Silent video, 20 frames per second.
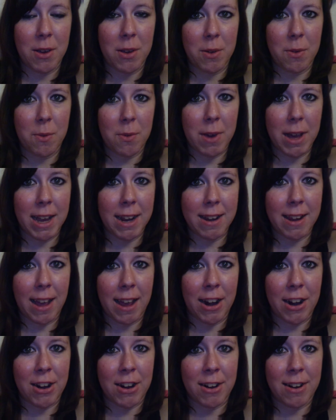way
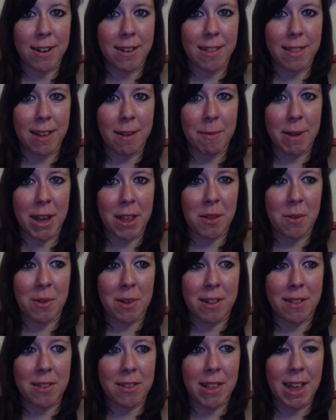tanner than my other
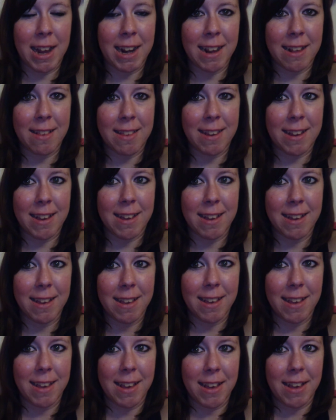one, so that needs to
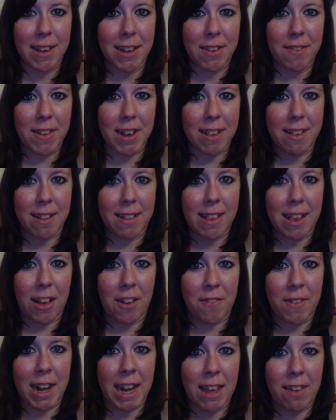fix
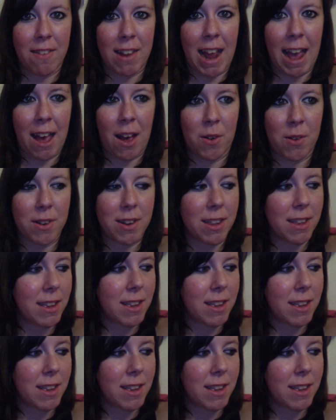itself and even out.